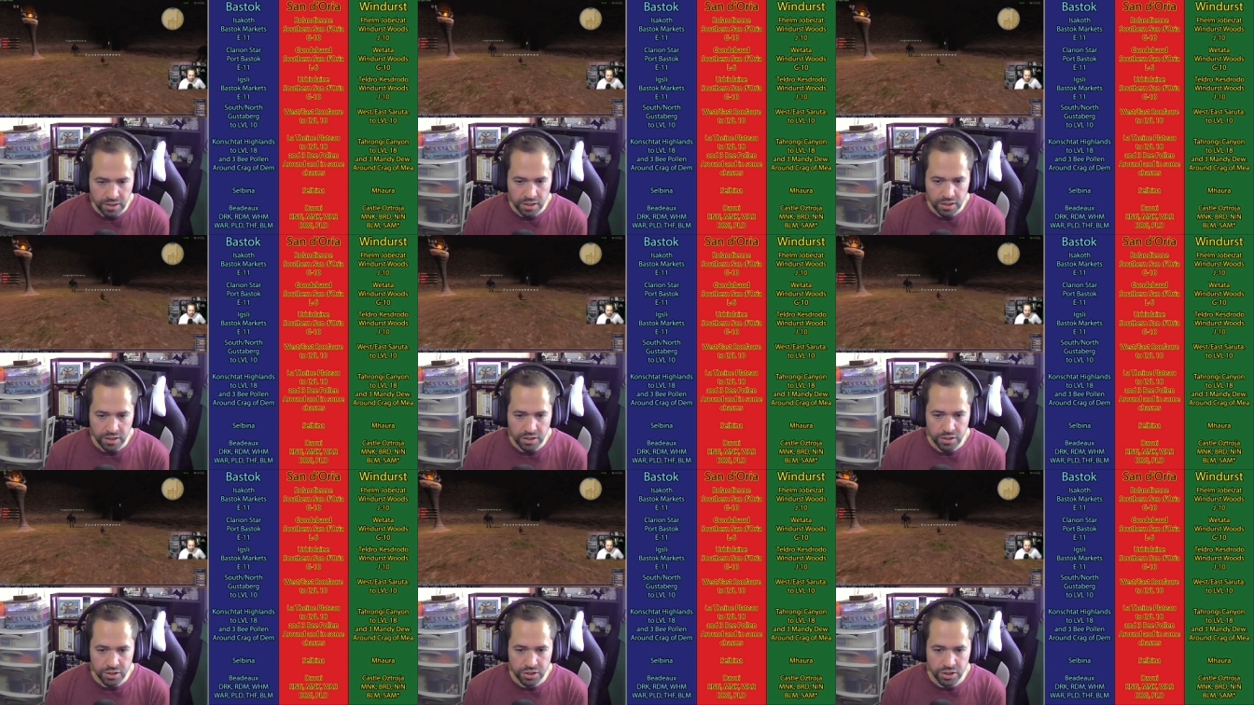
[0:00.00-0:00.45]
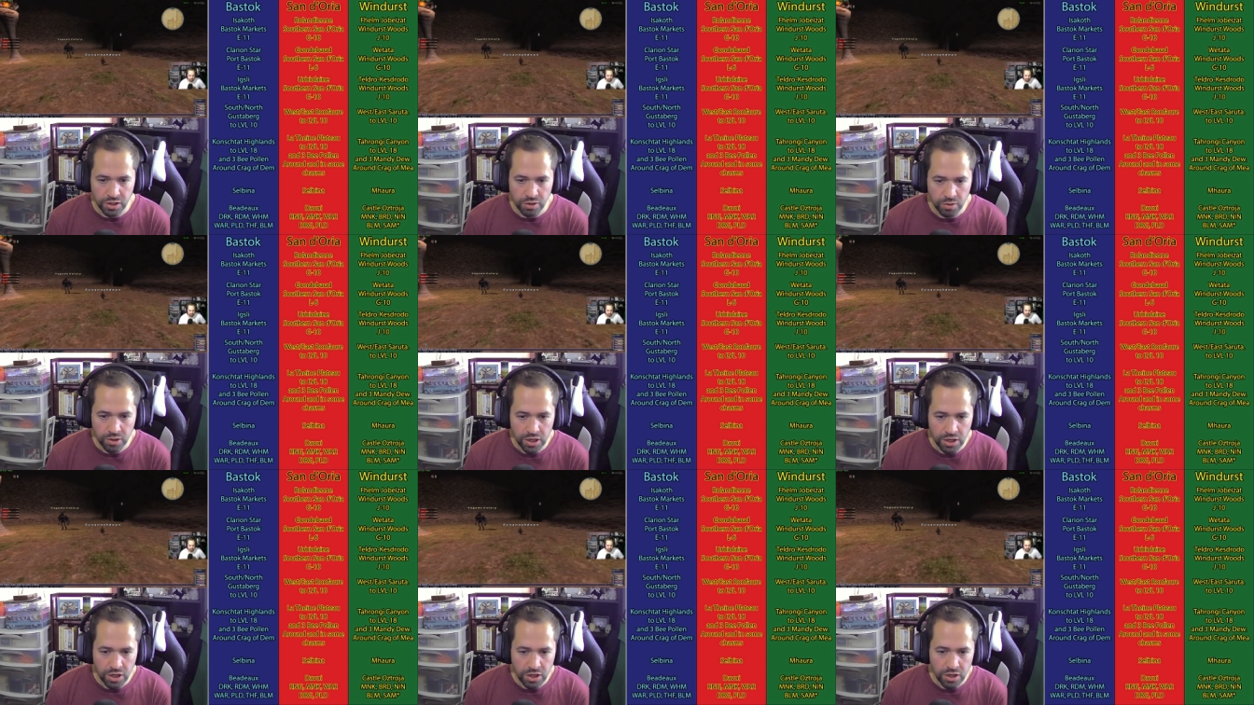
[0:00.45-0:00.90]

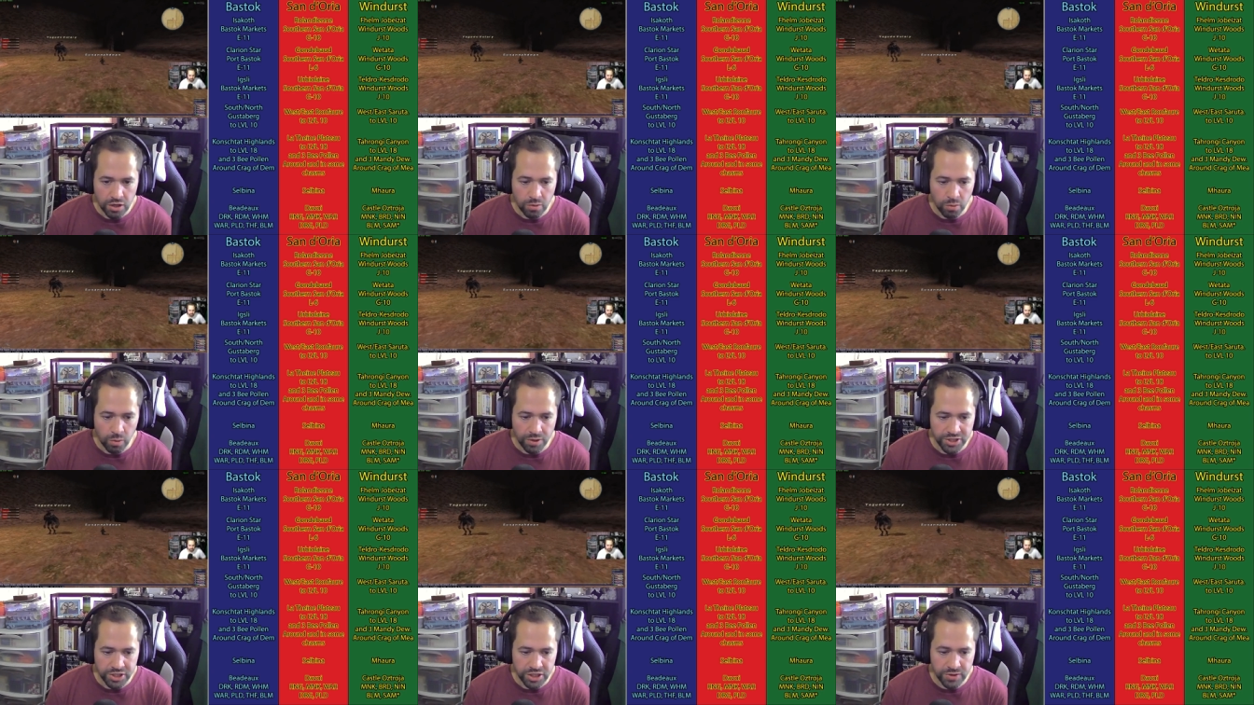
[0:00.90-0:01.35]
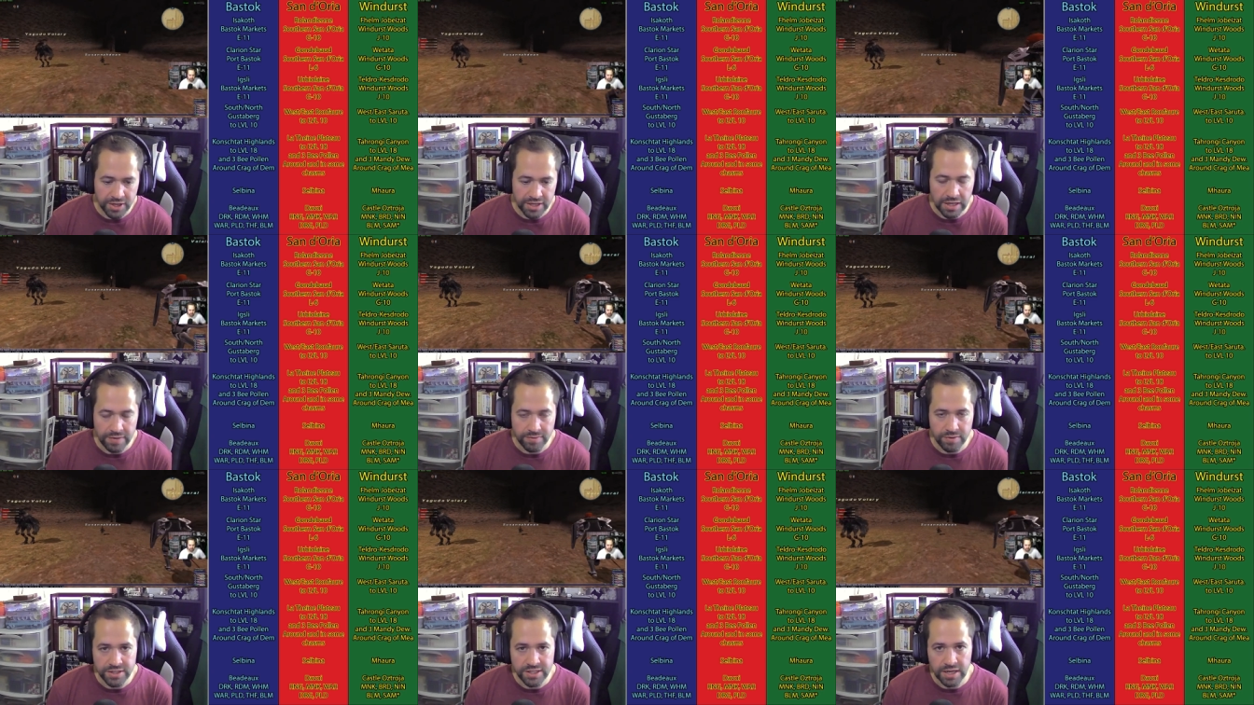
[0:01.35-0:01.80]
So once you hit
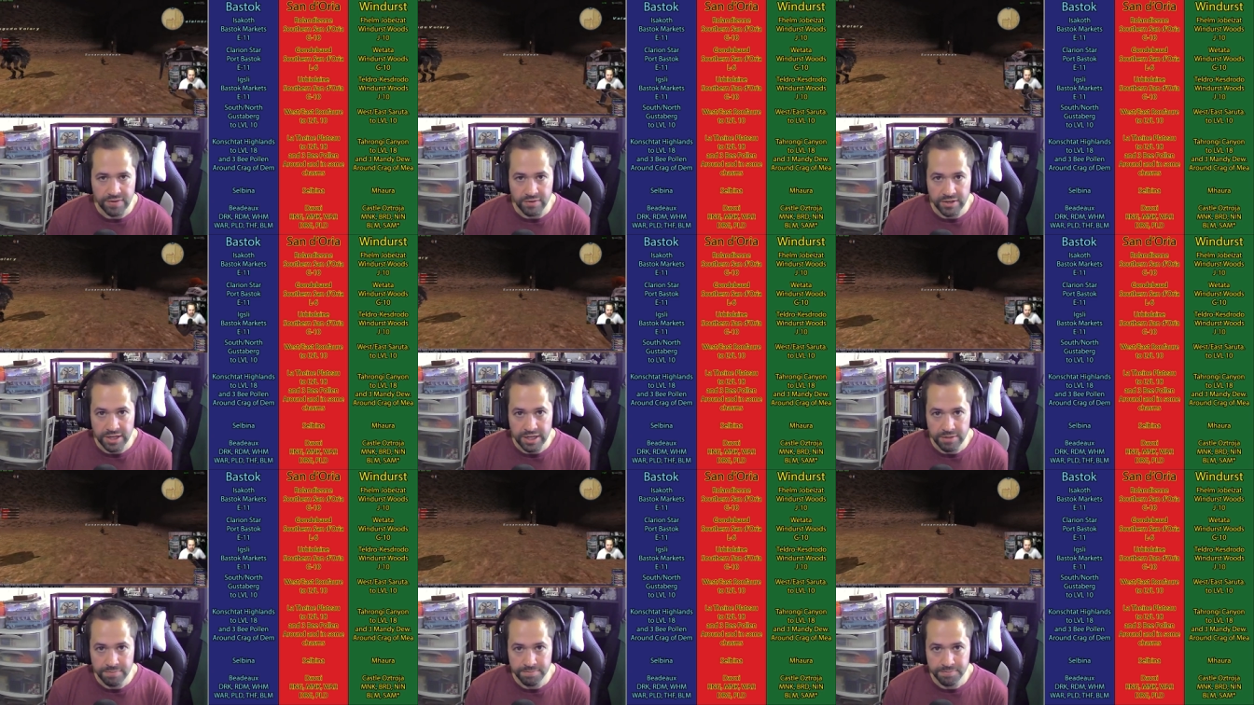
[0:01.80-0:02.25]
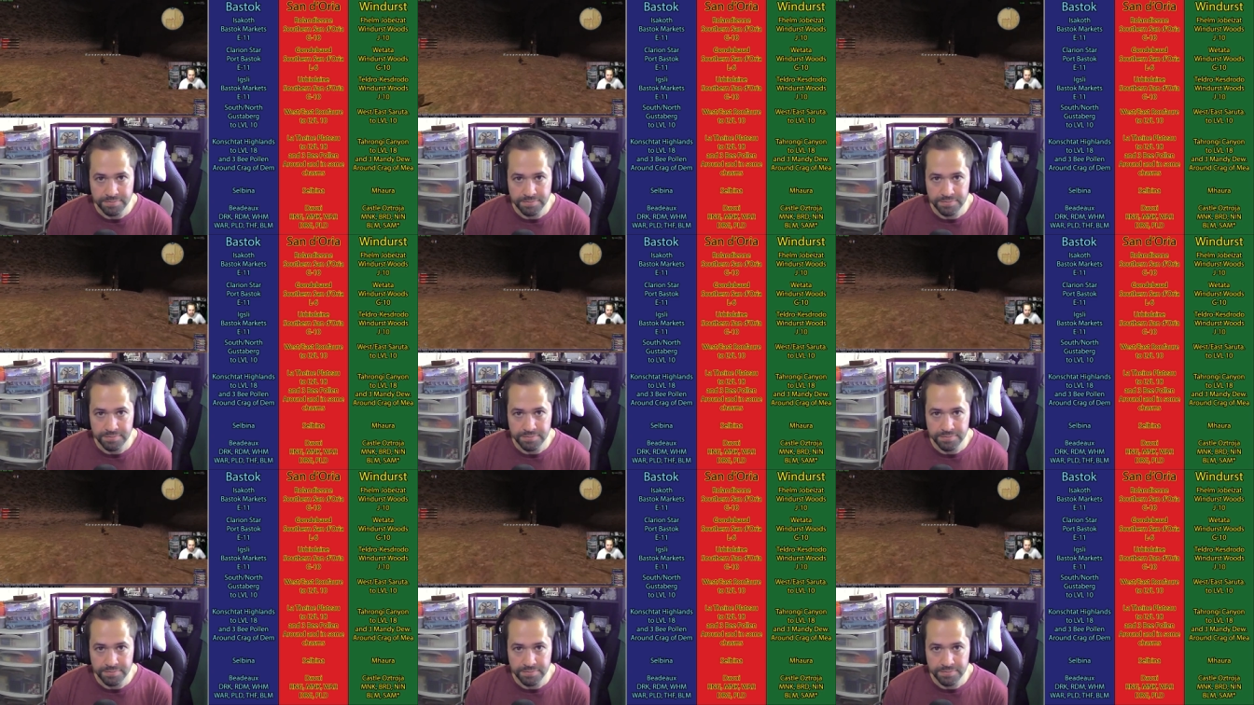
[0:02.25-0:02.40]
level 70,